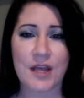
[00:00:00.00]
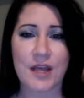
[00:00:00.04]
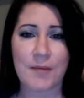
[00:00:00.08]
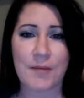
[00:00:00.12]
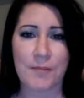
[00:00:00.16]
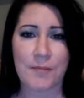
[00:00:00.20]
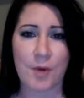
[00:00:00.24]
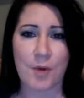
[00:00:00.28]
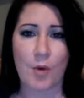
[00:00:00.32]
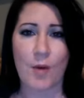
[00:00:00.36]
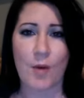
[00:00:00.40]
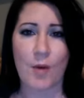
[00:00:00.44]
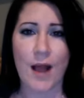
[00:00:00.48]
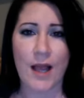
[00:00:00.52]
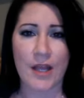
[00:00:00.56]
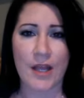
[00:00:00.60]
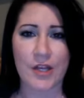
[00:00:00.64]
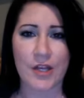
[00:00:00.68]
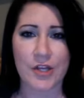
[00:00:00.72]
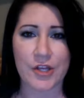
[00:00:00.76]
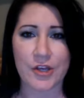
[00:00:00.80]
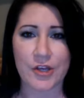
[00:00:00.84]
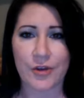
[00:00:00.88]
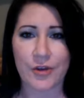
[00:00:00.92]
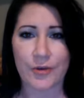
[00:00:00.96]
am a
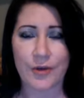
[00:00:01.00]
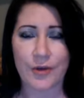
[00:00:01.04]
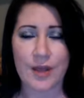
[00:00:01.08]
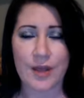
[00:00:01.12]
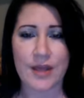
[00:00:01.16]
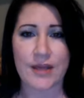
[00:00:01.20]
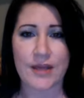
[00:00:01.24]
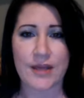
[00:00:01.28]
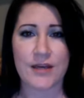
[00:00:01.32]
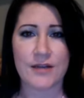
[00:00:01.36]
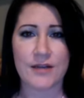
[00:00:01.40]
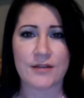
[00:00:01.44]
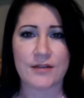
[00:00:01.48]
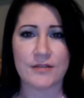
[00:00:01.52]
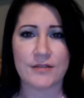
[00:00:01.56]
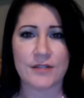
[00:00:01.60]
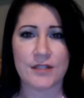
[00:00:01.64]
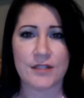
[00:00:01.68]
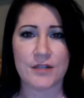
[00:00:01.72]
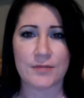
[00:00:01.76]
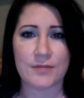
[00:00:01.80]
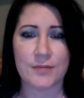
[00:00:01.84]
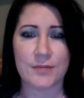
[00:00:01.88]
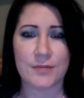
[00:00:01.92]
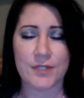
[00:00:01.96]
wackadoo and
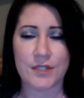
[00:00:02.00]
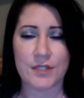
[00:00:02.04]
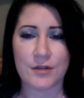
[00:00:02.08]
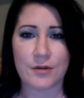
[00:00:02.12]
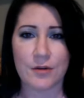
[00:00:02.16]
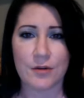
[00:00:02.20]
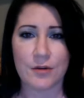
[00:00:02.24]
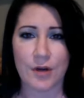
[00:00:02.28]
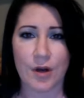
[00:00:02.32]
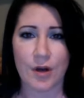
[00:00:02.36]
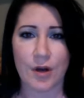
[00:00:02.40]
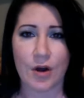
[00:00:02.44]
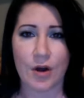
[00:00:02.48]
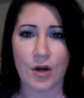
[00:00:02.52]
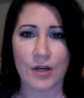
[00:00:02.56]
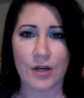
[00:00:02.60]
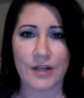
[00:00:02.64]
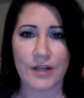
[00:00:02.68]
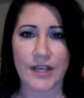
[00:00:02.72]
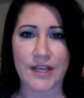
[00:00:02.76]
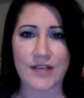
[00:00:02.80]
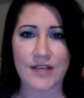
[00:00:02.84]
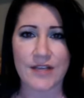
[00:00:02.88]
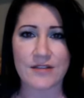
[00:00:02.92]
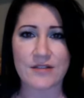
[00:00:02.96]
a hard
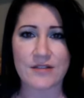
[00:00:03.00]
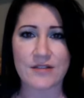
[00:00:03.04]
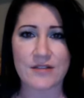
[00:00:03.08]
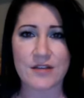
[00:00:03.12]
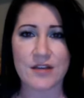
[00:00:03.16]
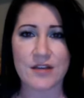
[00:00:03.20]
case.